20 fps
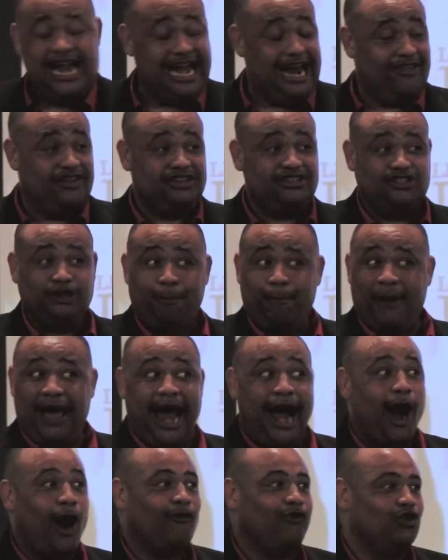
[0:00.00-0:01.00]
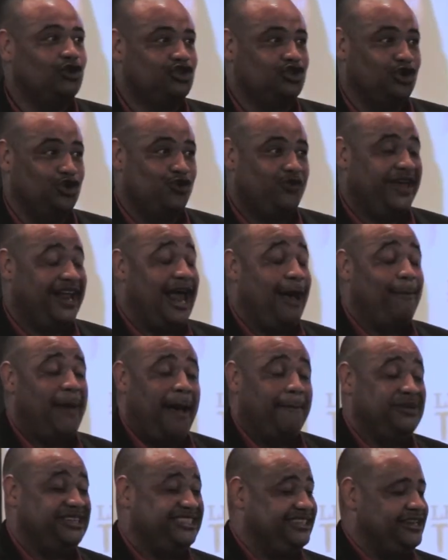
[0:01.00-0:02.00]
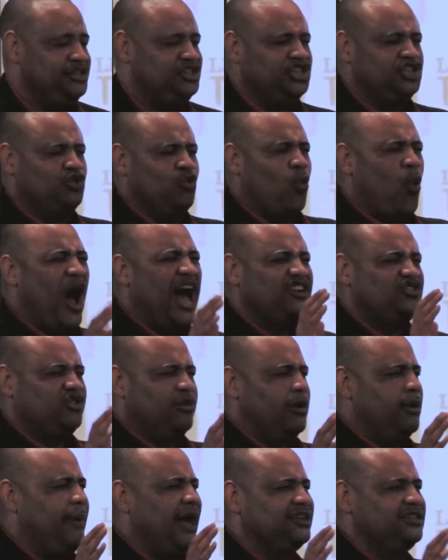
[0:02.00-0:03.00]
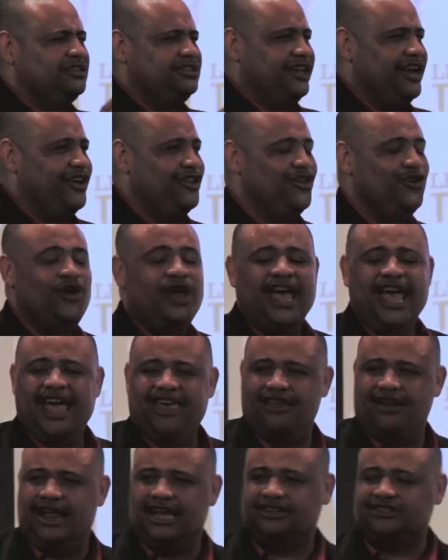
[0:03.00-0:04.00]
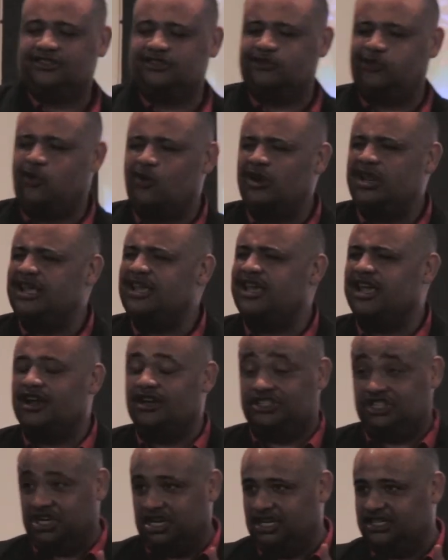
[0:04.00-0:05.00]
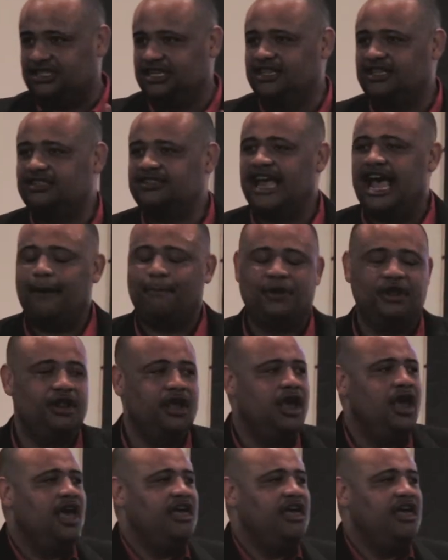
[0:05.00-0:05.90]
Now, this is a powerful truth, and you just watch what I'm about to tell you. In the next 20 years, you're going to see this happen.